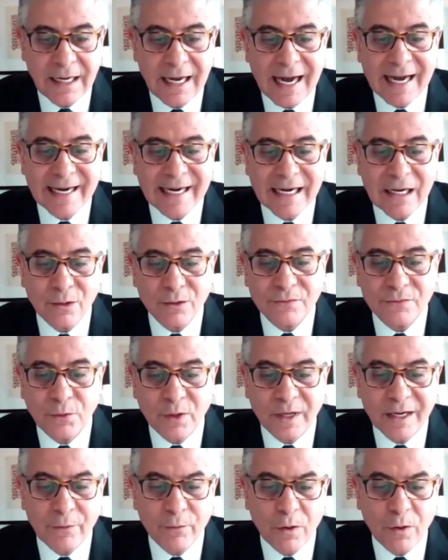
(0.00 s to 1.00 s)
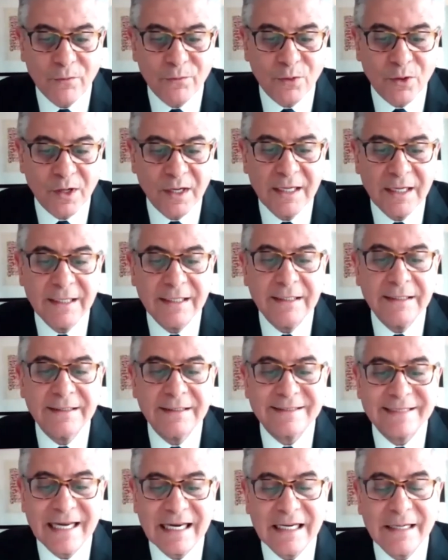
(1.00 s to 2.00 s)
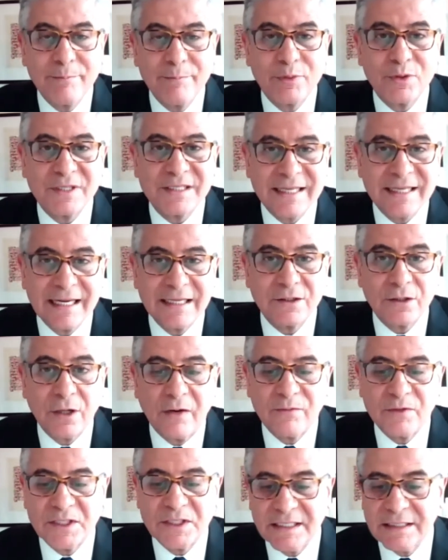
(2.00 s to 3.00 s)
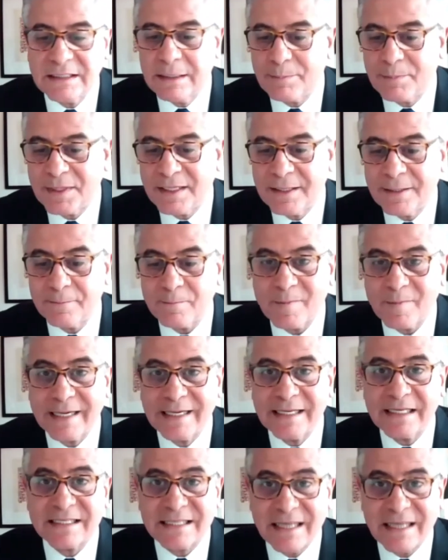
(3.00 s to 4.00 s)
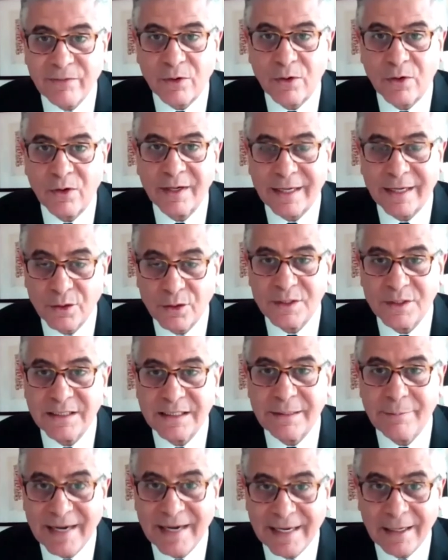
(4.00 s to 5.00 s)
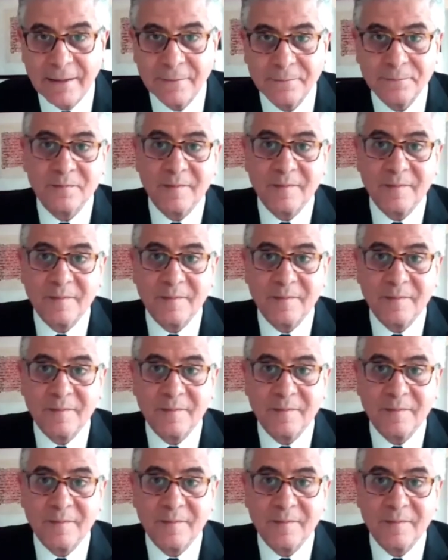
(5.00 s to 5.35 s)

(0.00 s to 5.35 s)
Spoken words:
account for over 10% of GDP in several countries in MENA.